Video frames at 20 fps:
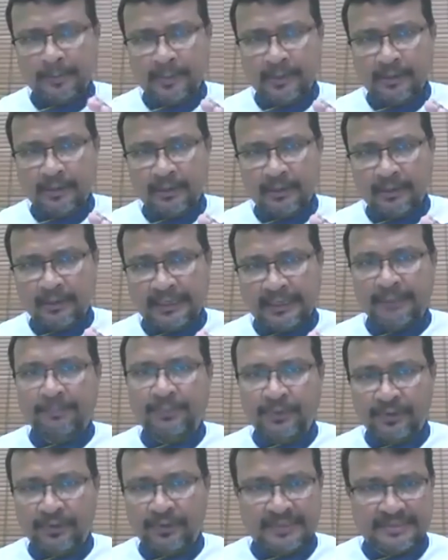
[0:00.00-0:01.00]
uh,
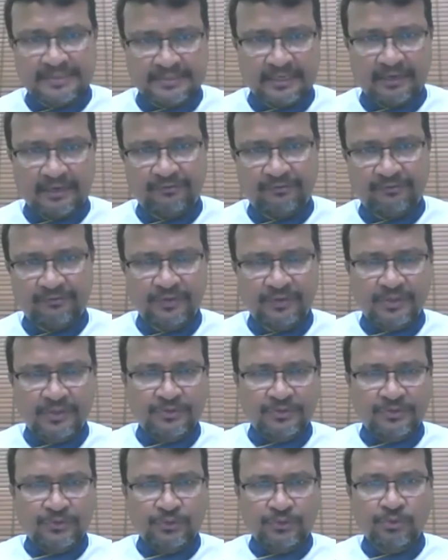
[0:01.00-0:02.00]
temporary staff
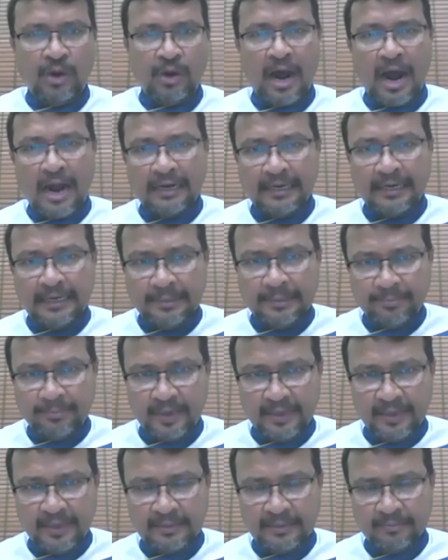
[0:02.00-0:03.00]
you hardly
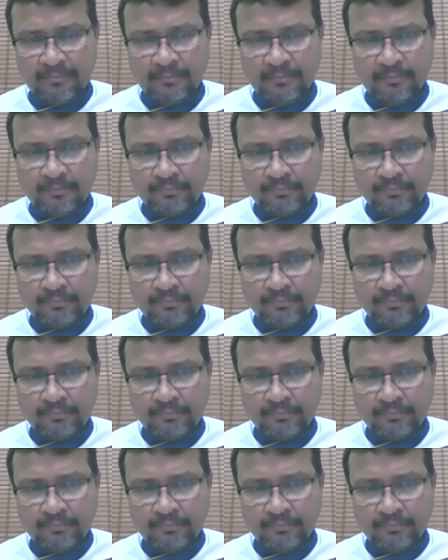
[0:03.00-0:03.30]
pay them